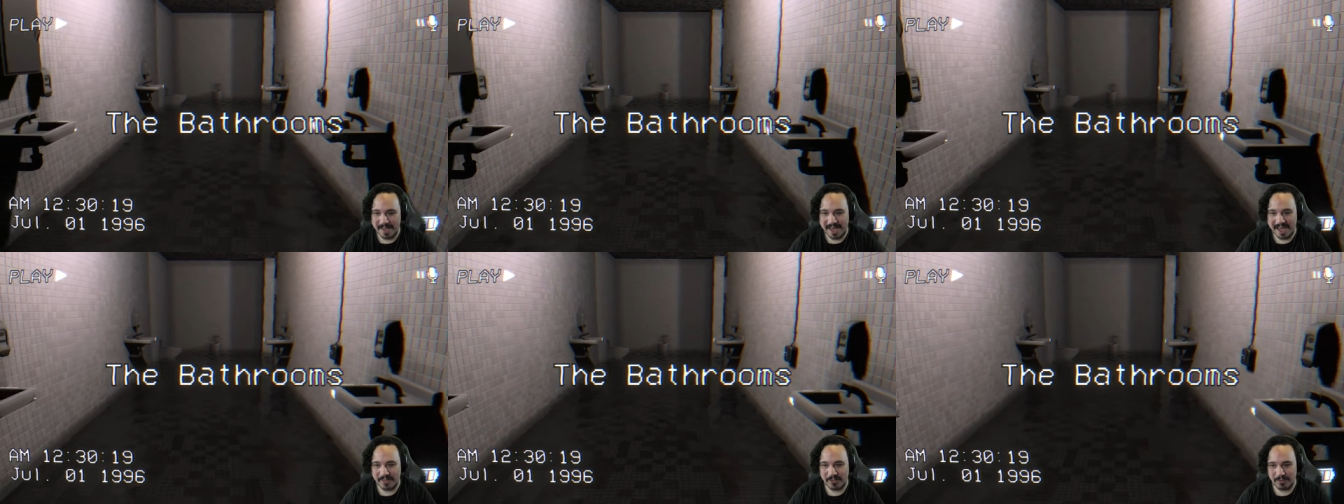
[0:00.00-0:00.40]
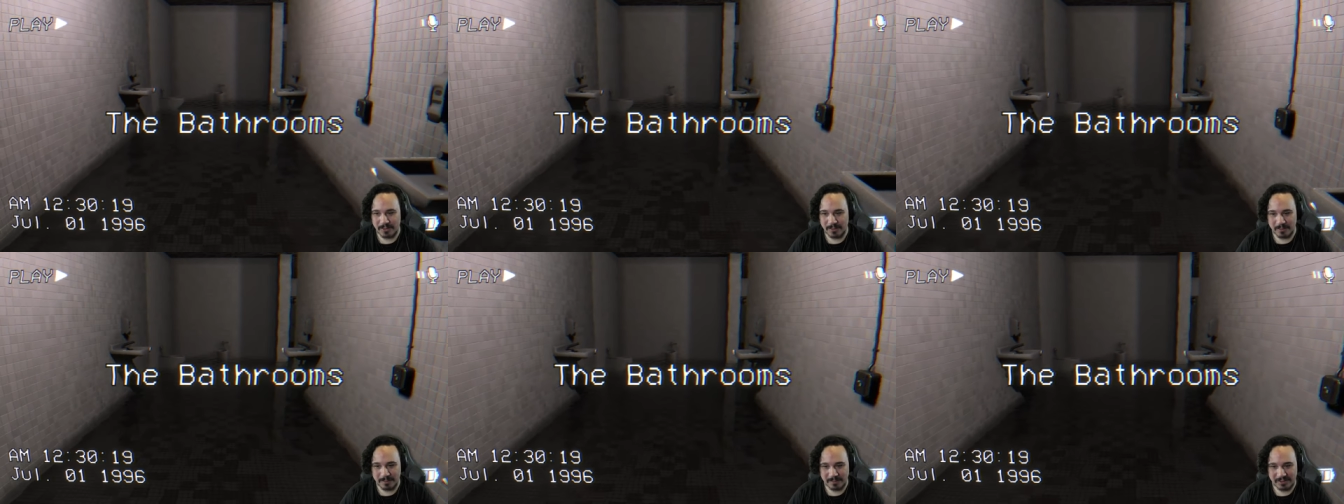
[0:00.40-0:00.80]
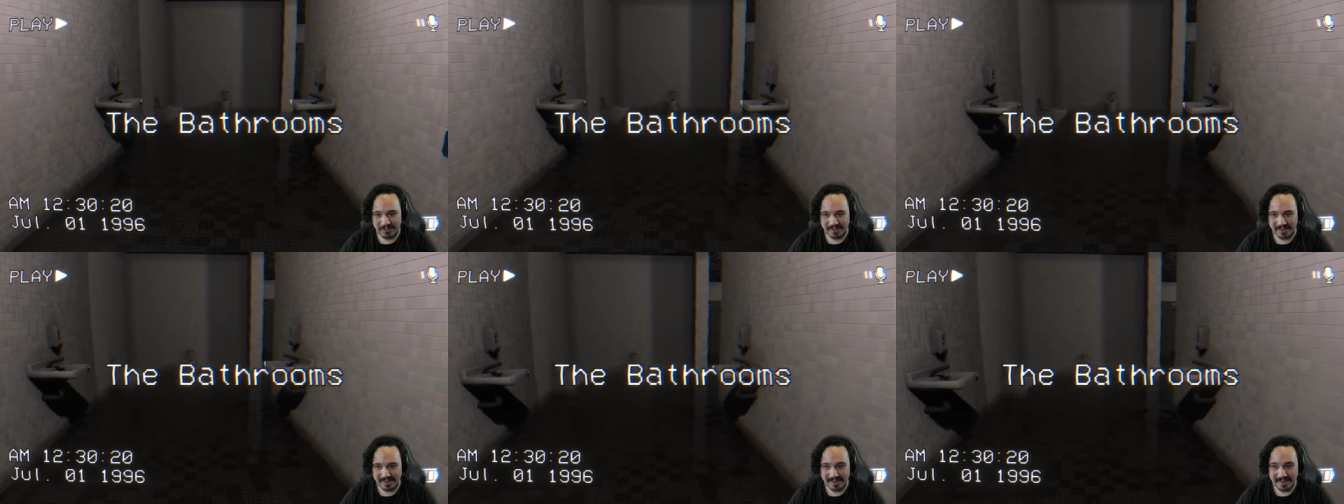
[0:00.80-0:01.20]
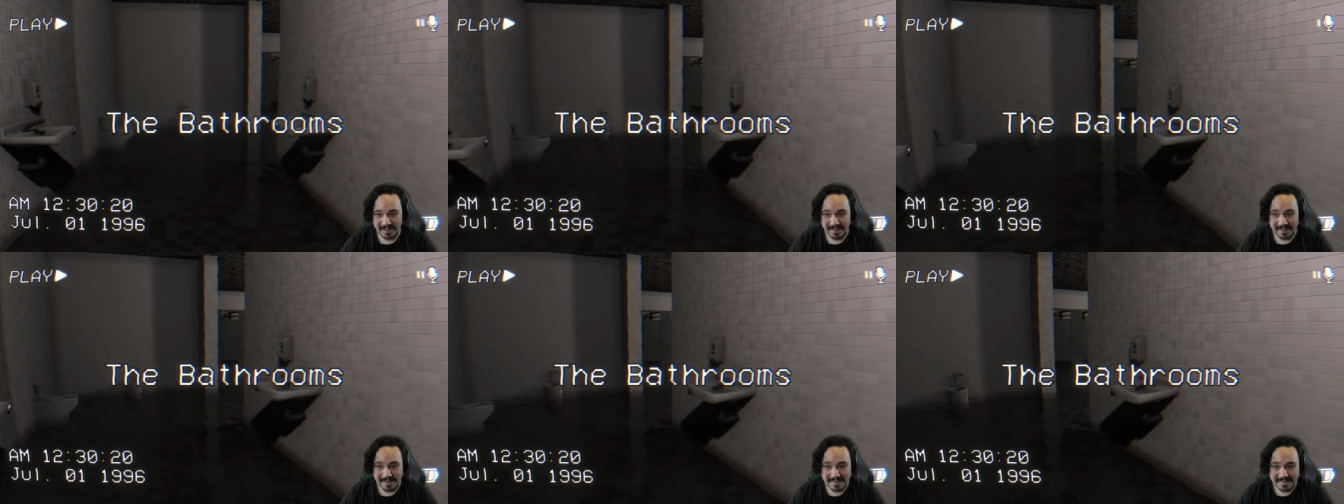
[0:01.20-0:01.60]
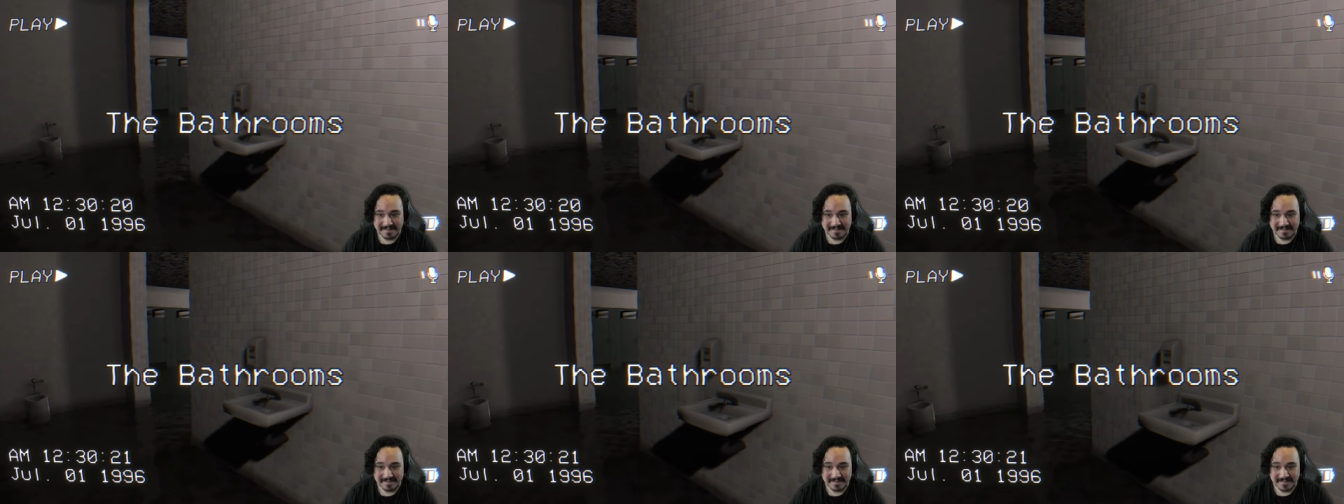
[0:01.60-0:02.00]
bathrooms.
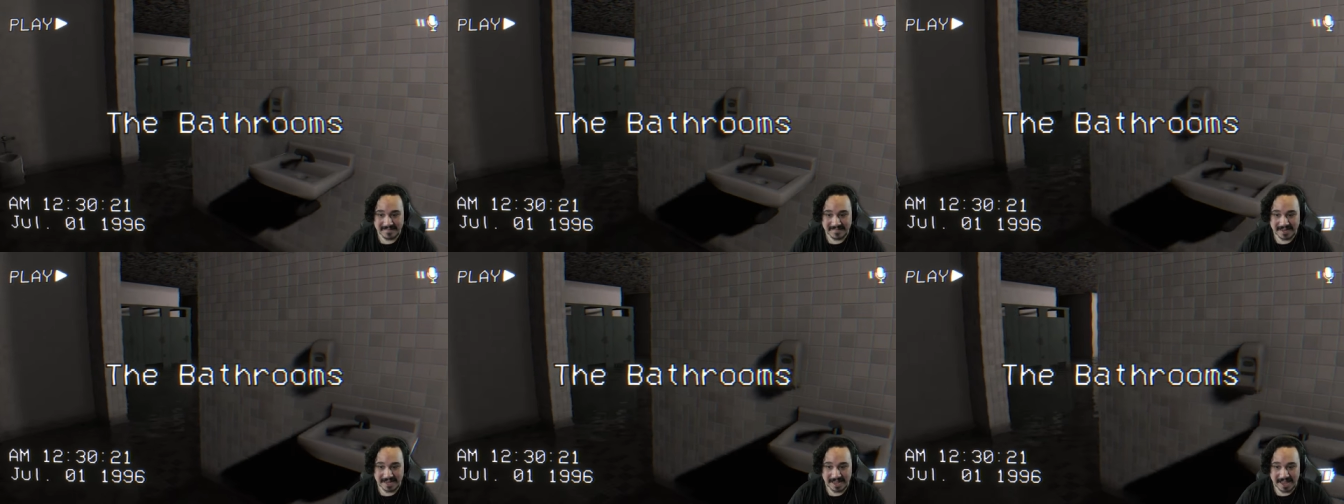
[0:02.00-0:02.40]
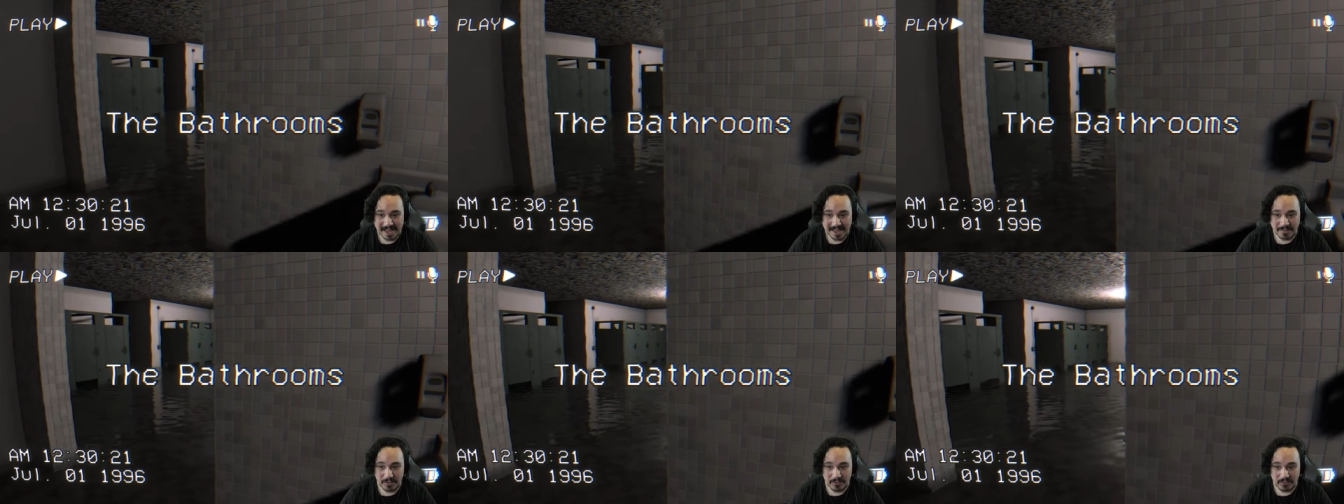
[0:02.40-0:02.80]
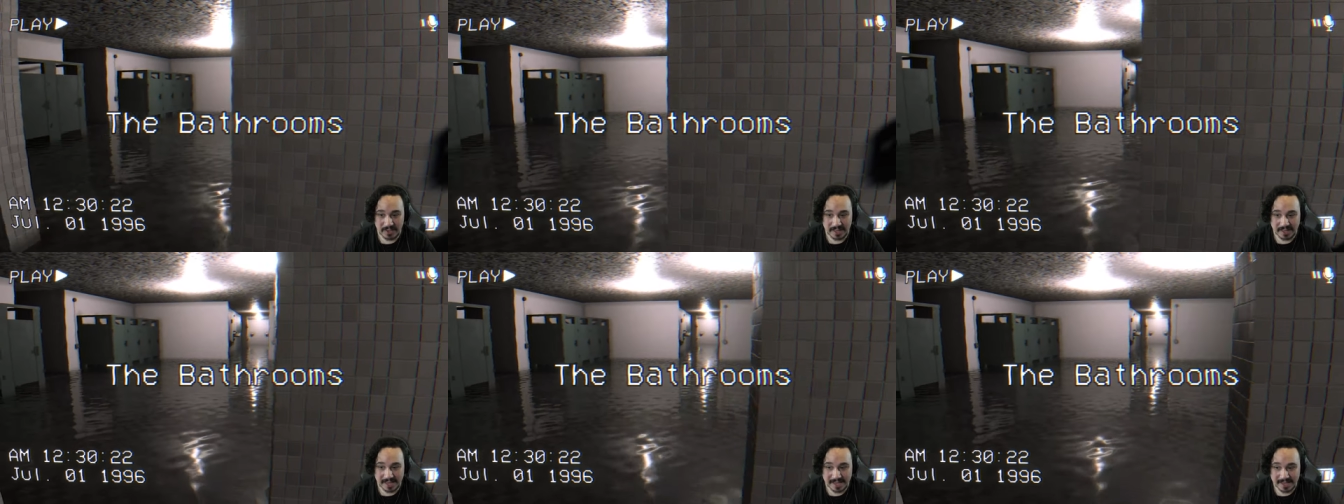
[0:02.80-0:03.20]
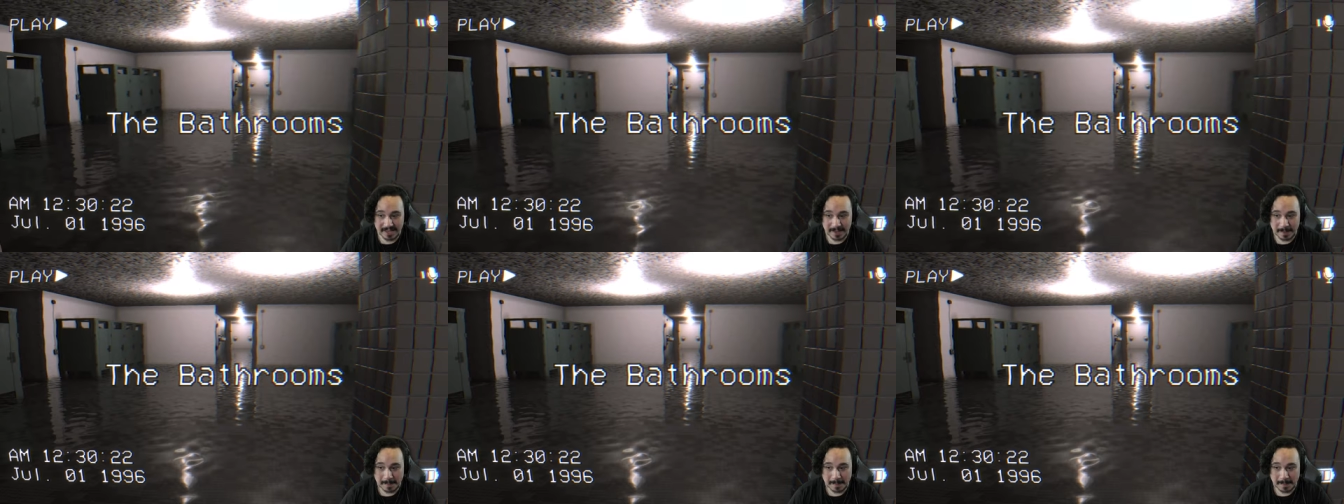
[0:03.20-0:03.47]
I have a feeling